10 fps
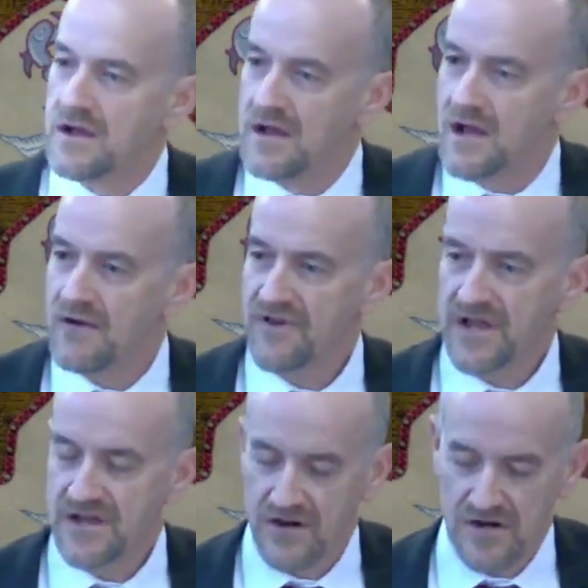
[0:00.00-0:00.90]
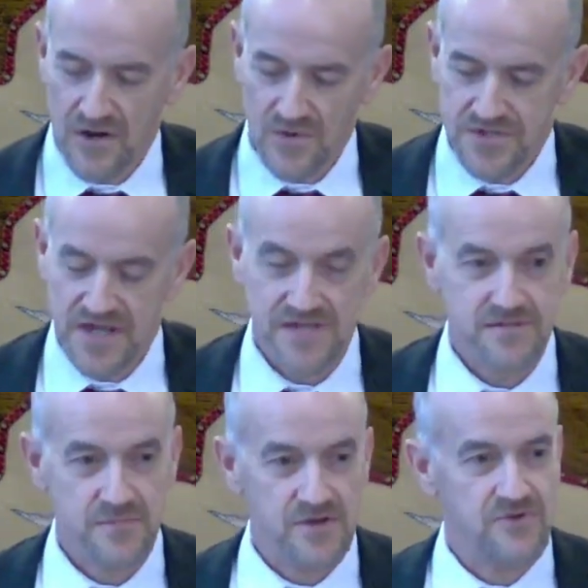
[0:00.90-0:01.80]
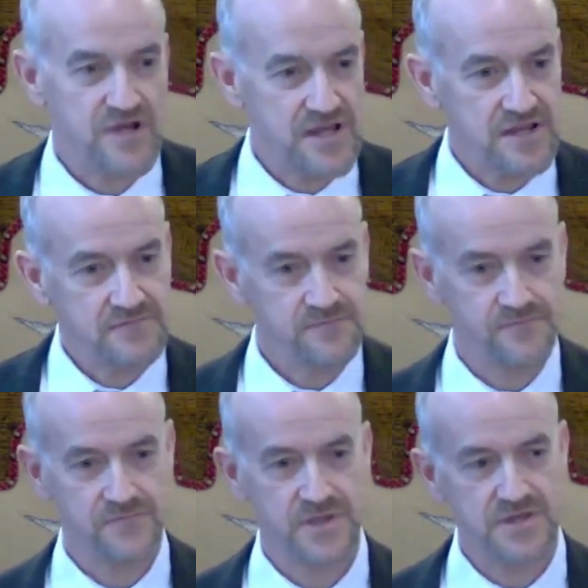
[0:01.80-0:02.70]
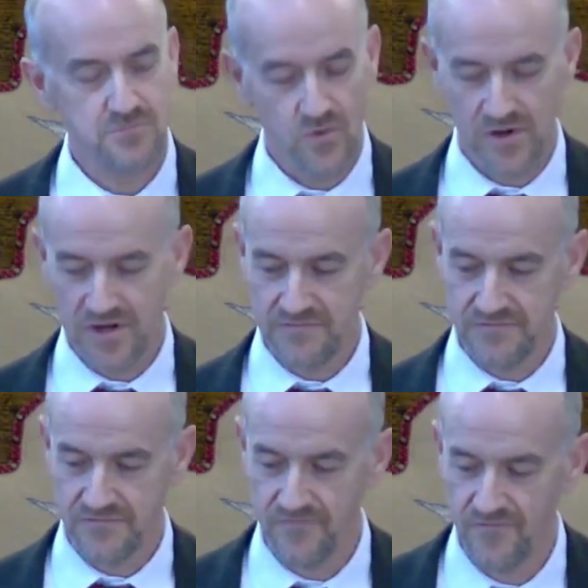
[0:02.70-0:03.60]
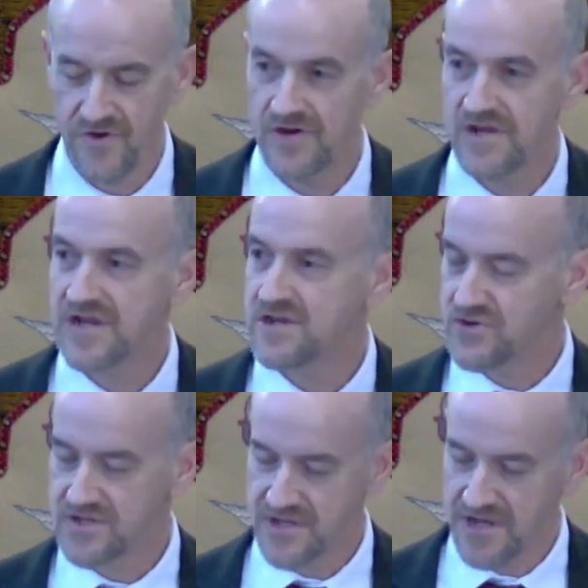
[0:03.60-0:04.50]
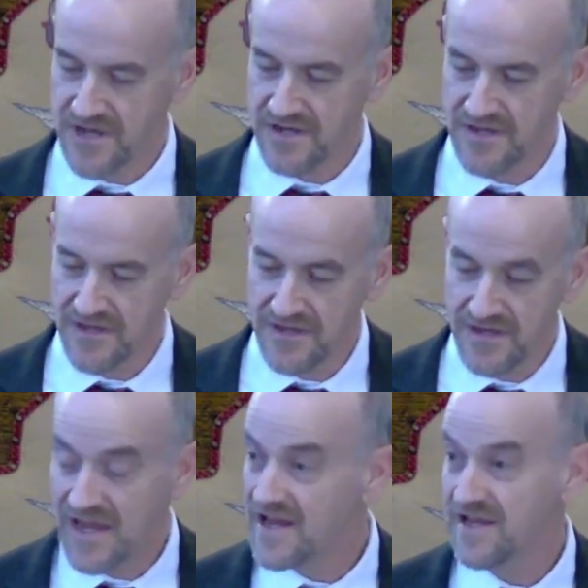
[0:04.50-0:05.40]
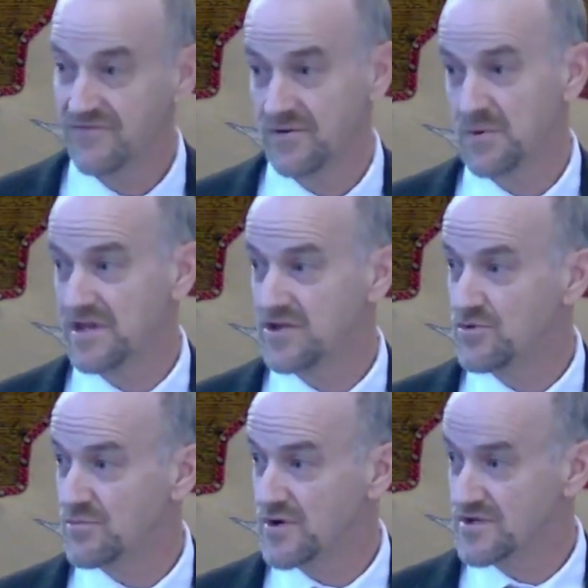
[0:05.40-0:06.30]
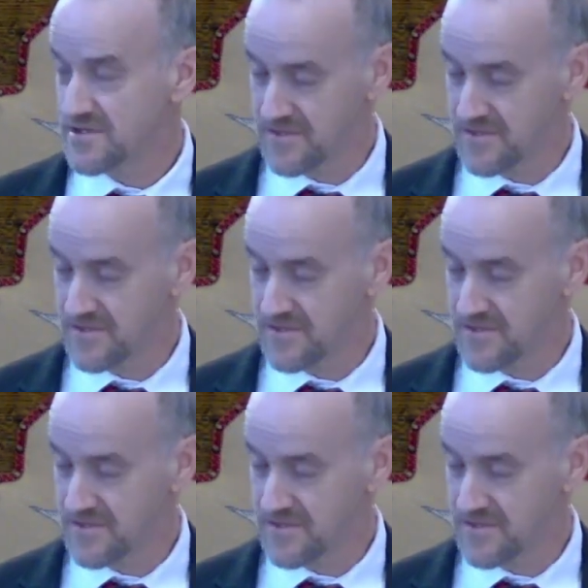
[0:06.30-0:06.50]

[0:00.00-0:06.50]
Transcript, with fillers: I find our Old Testament reading this morning very interesting and even a bit humorous.